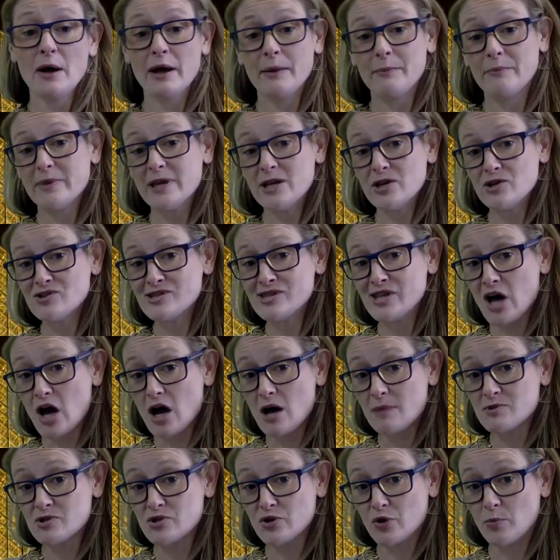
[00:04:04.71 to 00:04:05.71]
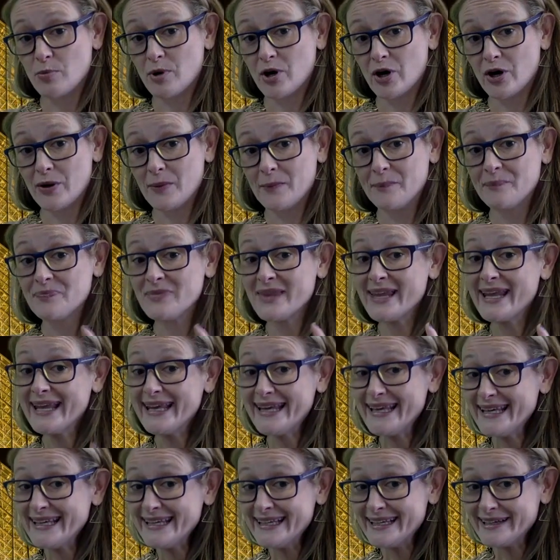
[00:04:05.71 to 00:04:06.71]
Here's the optional part.
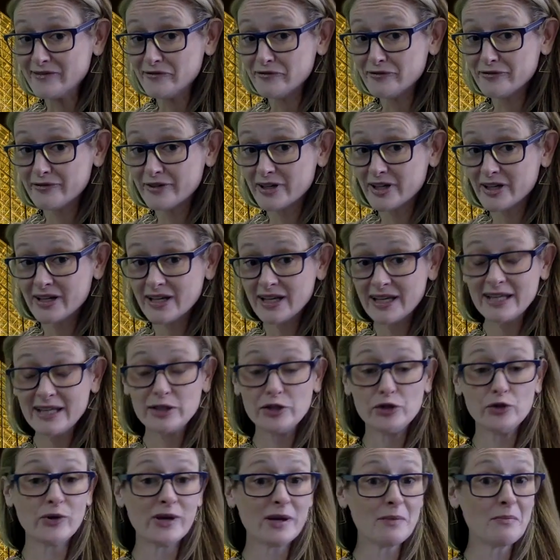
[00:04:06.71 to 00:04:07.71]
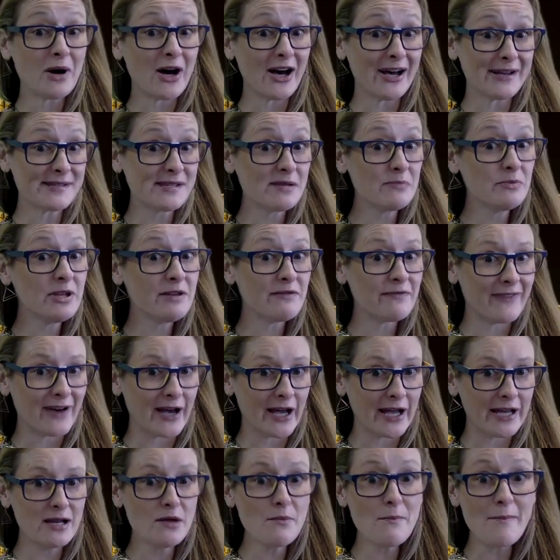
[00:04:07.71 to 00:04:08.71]
If you can possibly
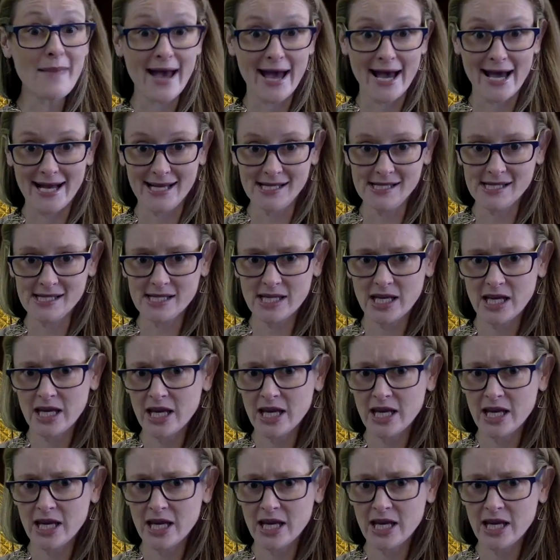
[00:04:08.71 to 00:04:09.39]
find a mask,